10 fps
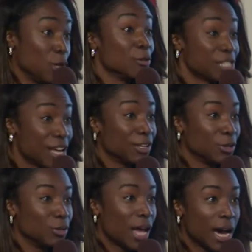
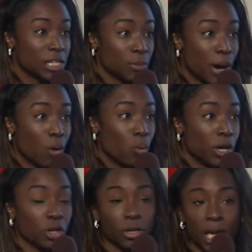selling you lies about
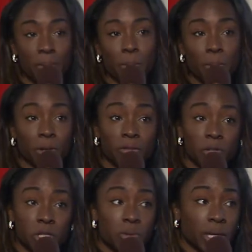what you're capable
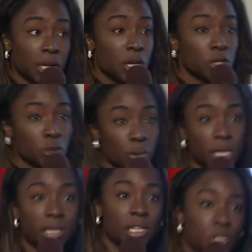of doing. So we
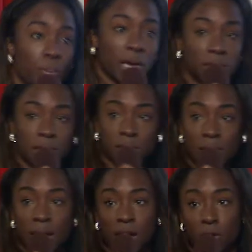need these spaces
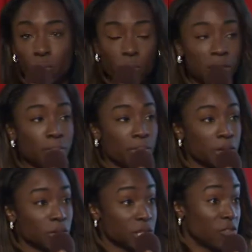that kind of
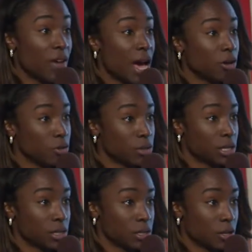rebuild this value
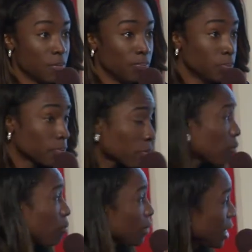system,
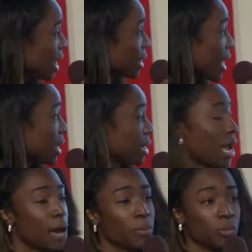and that
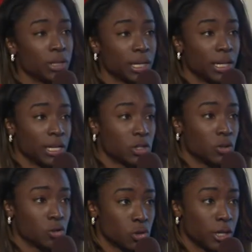can happen within like
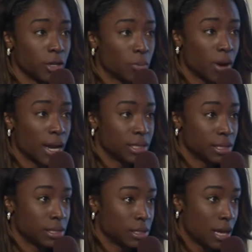social
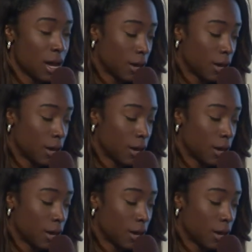enterprises,